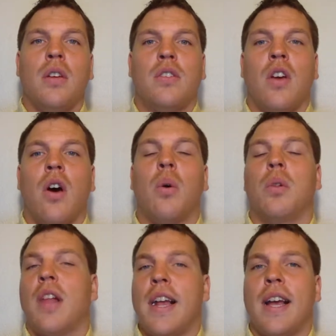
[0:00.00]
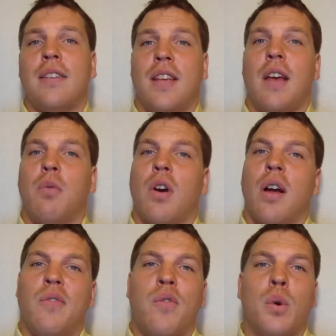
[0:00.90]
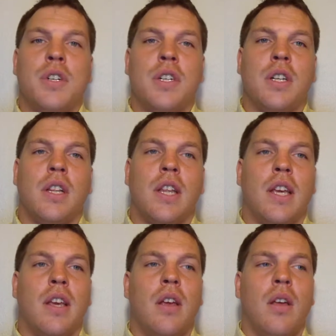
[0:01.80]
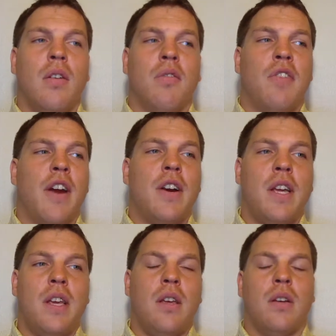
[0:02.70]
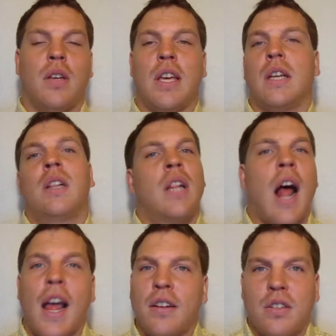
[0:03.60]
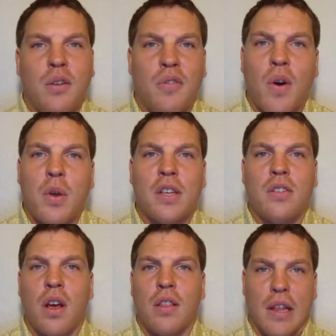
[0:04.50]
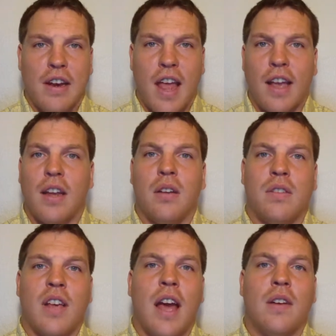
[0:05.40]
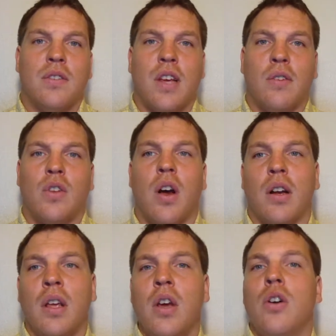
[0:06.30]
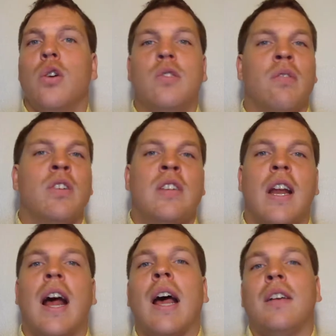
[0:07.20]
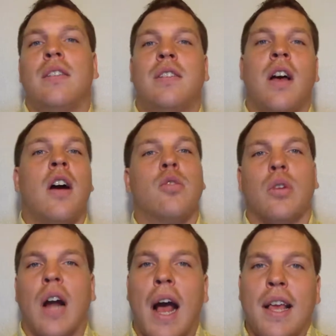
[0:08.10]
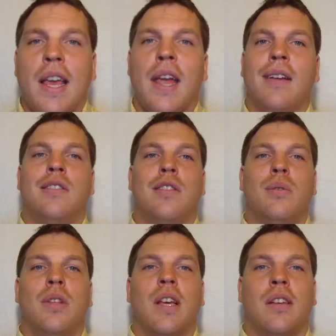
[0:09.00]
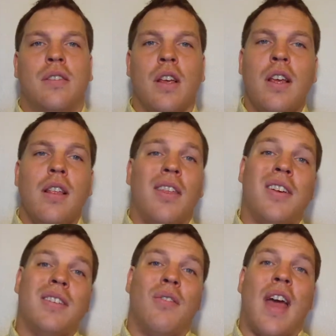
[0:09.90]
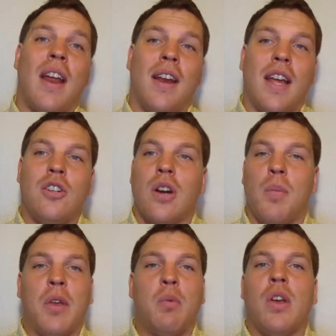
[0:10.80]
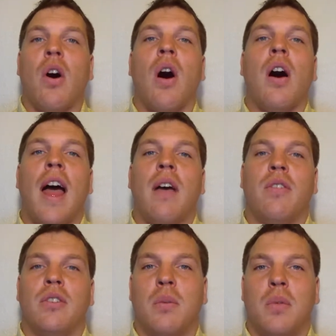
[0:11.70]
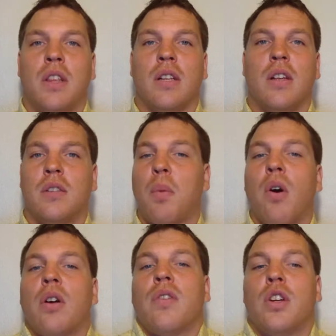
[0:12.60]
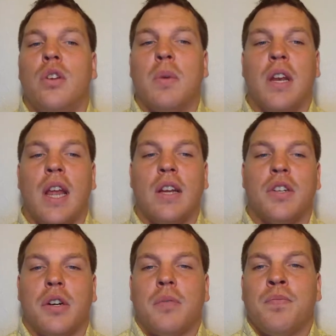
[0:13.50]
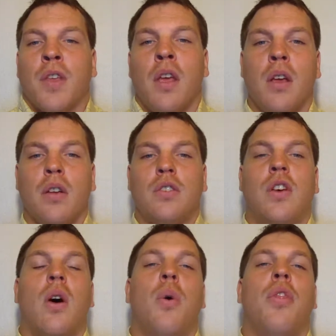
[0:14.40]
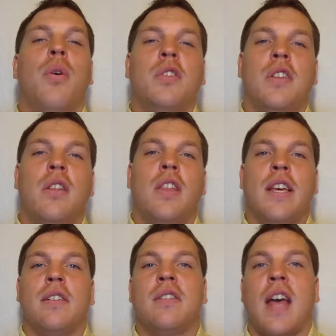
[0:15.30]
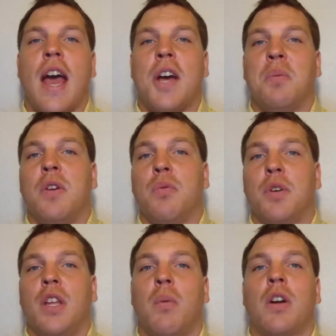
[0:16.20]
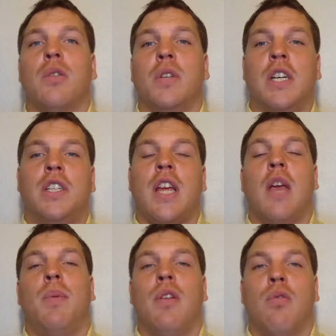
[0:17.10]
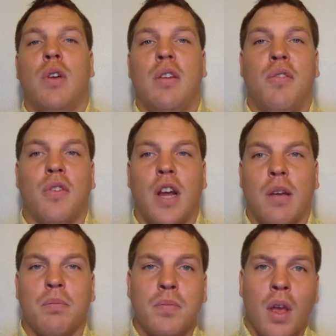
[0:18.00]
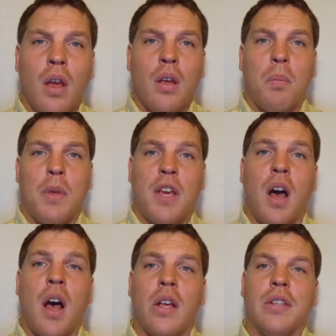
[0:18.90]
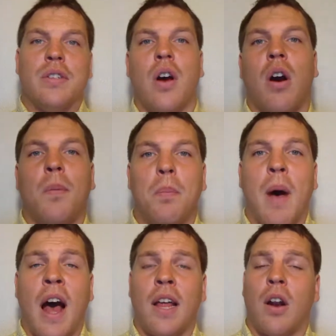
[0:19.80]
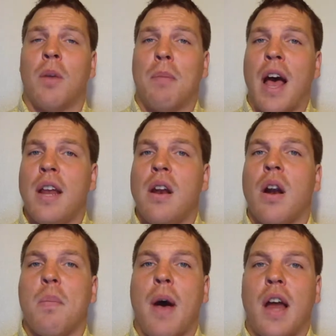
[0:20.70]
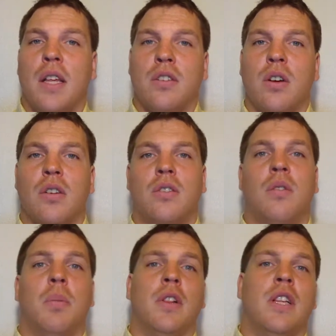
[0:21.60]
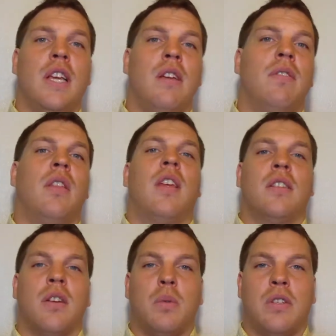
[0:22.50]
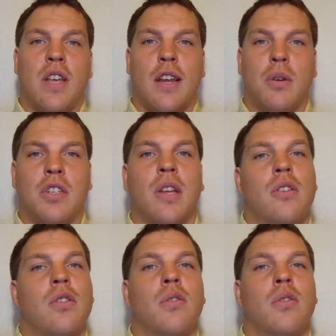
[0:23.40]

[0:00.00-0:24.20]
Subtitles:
So, like I said, we're unfortunately very inclined to focus on the negative side of self-talk. Who's ever said, I suck, or I can't do this? Things of that nature. I mean, we all have it. It's part of our human nature. So those are the things that we really want to reshape and reframe, because our mind and our body starts to believe the things that we say to each other.